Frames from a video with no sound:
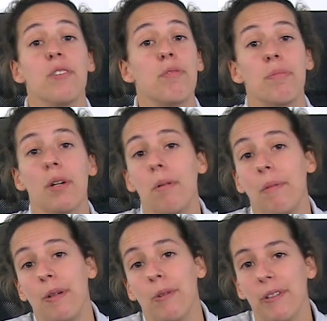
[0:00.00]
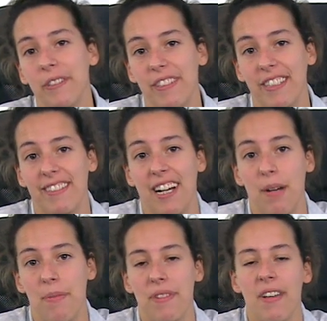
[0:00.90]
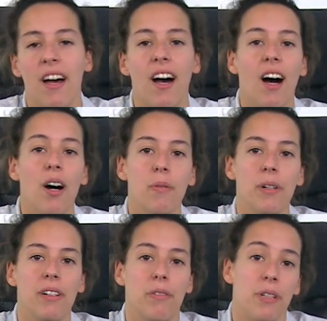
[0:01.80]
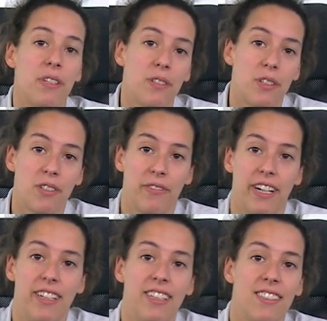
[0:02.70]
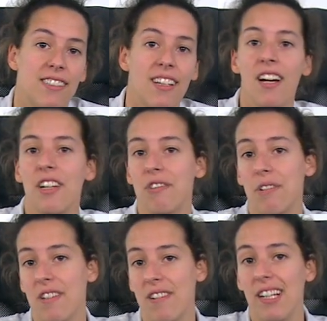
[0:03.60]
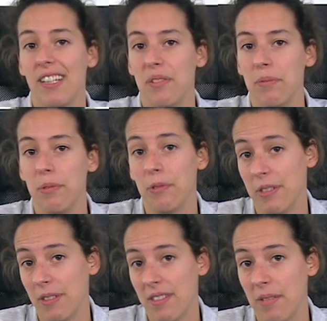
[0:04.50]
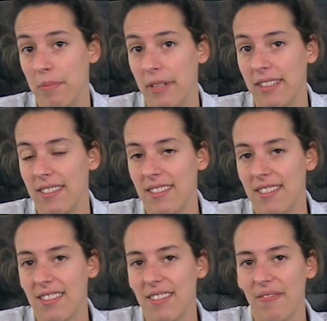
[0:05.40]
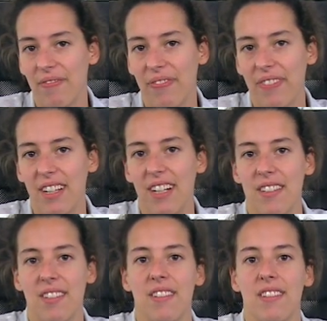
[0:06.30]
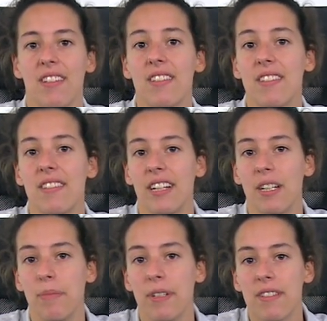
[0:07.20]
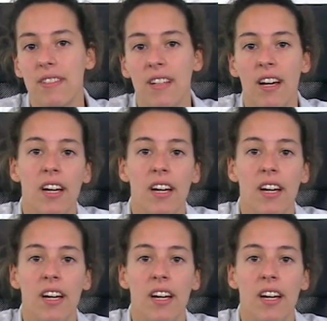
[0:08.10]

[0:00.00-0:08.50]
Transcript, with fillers: You've probably wondered at times how will research findings translate into results in practice. As consensus statements